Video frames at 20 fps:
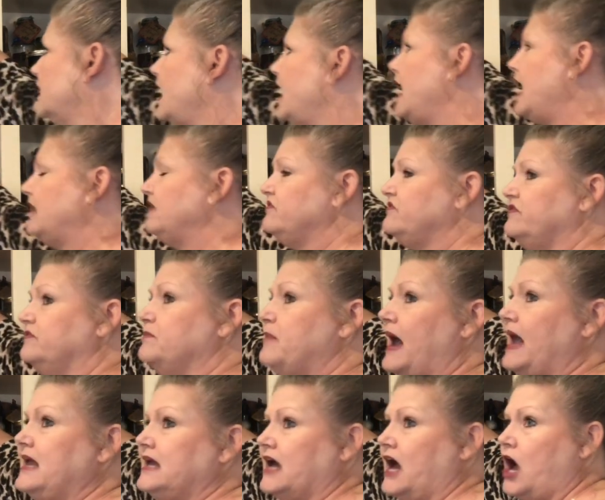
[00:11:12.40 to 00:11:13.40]
and
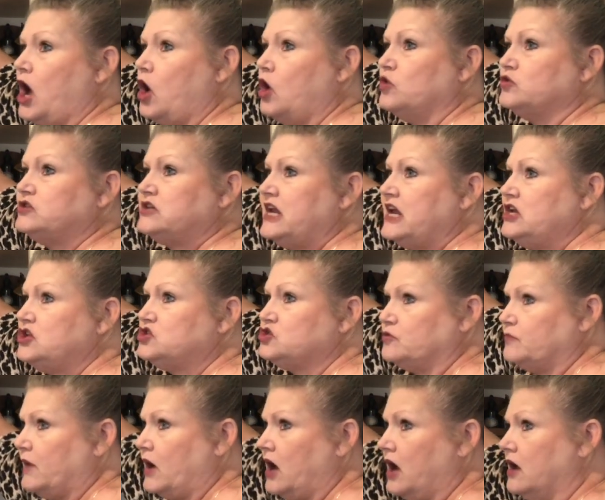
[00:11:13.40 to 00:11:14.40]
make a whole tincture
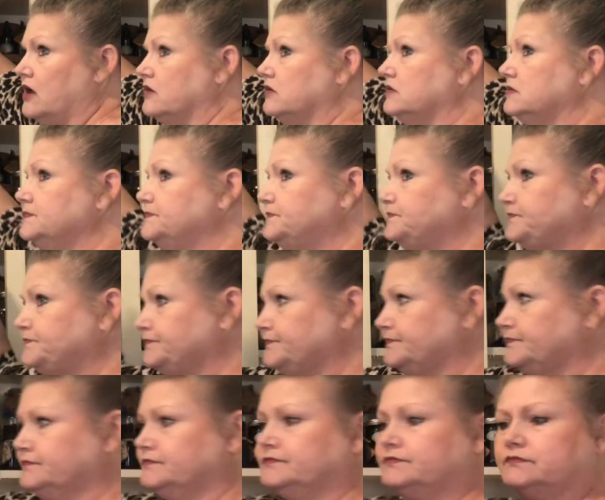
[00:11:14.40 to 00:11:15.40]
bottle
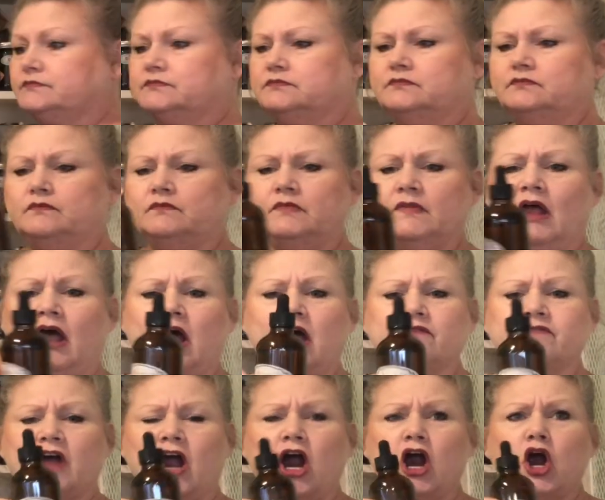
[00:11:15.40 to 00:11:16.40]

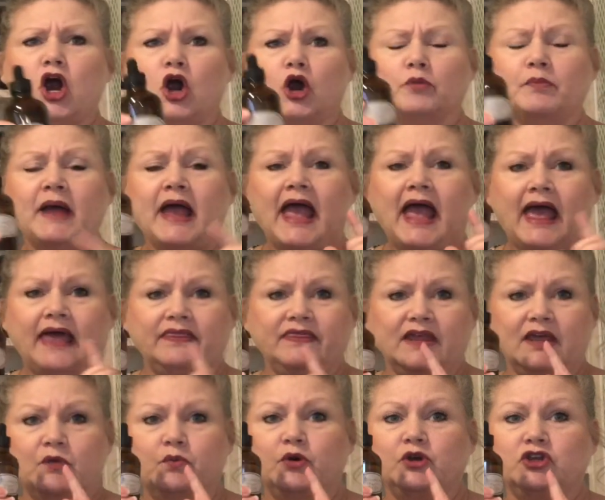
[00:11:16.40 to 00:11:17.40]
of herb. And
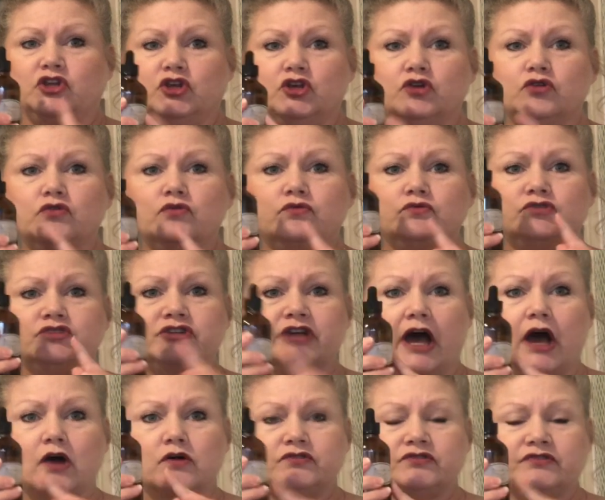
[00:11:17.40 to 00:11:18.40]
then when you
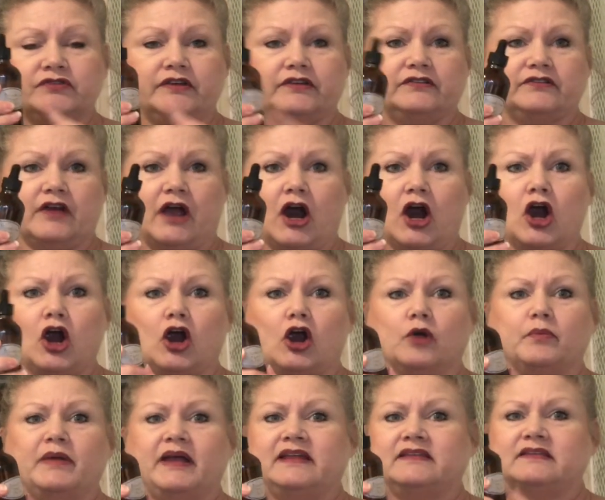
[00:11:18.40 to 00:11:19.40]
dose this
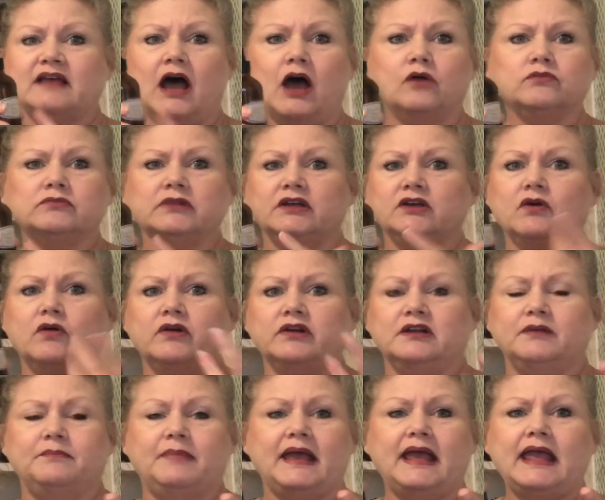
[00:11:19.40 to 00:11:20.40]
herb, it's only going
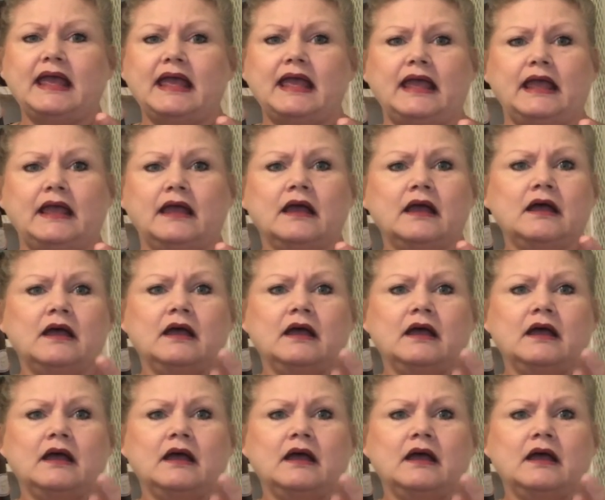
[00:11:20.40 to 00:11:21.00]
to be,